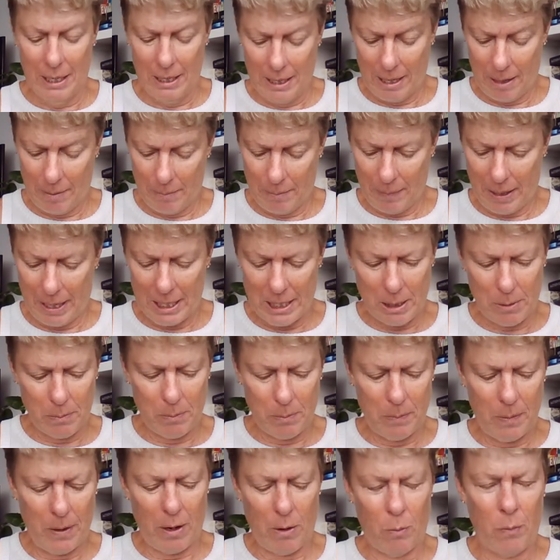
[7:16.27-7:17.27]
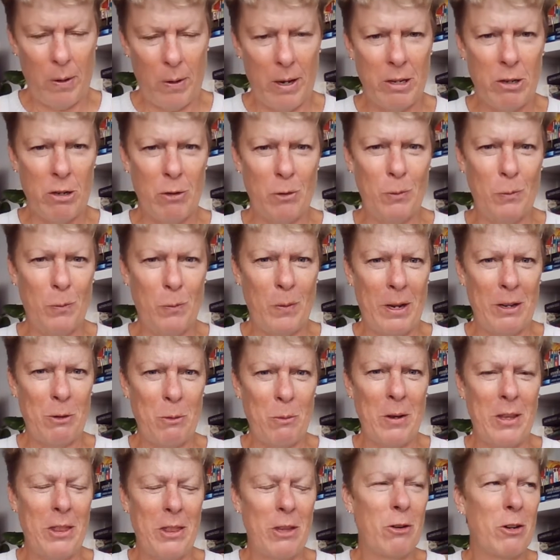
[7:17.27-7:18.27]
That makes, I wonder,
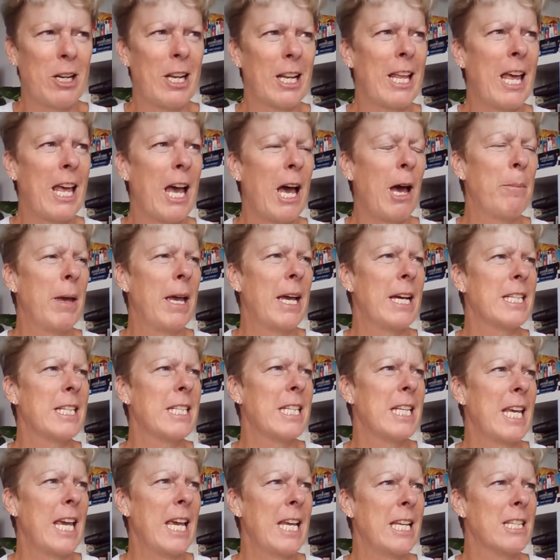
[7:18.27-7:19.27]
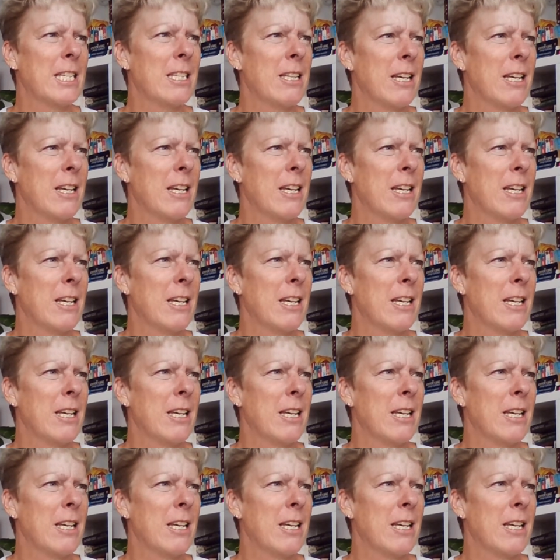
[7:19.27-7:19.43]
wonder whether it'll come out again.